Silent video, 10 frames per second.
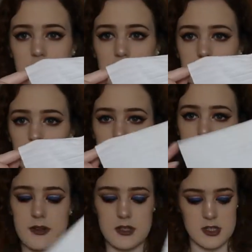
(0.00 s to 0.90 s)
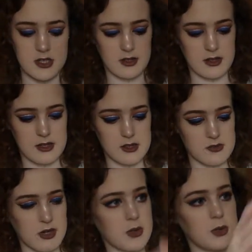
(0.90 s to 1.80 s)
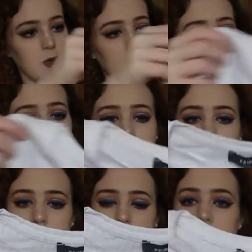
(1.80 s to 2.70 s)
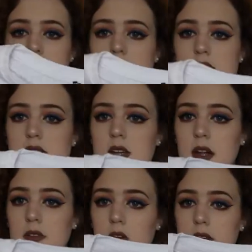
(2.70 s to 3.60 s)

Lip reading: like properly finished, and I think that looks really cool. And yeah, it's just kind of got